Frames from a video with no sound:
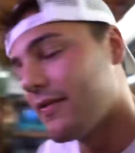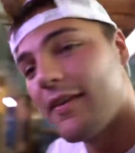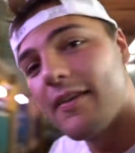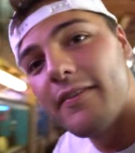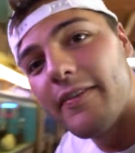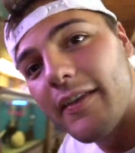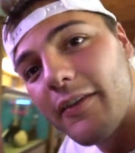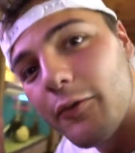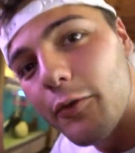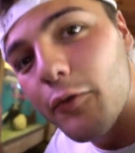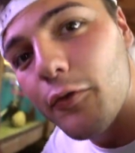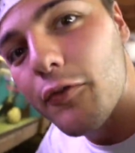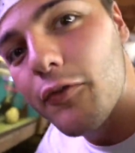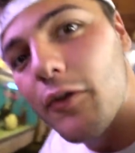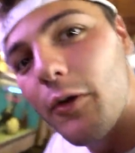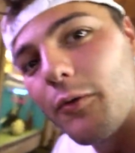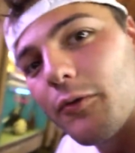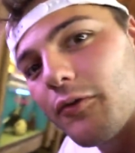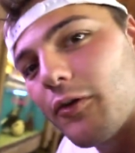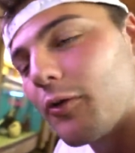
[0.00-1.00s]
These things are
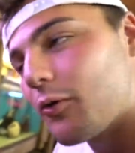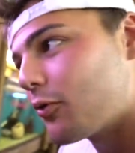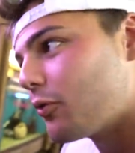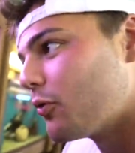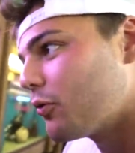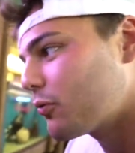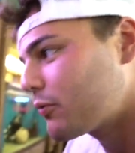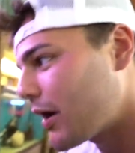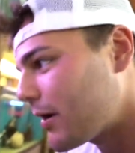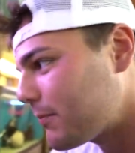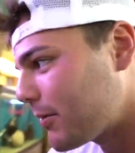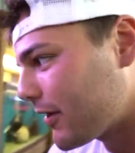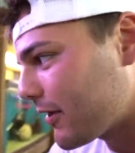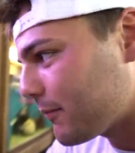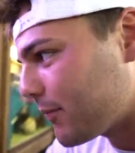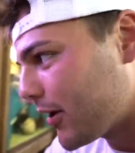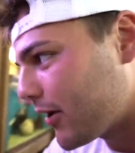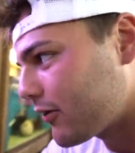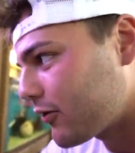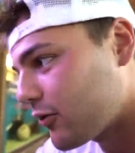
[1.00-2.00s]
so, so cool. Red belly
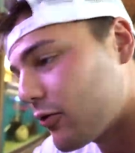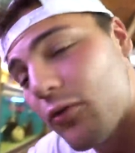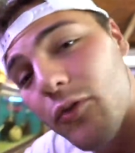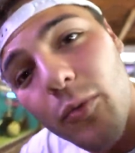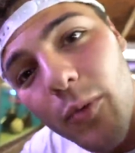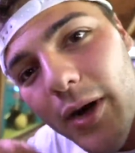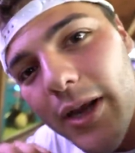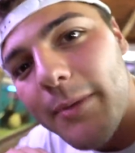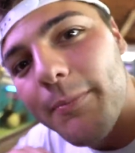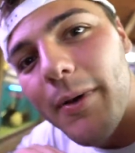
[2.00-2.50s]
pacu, 20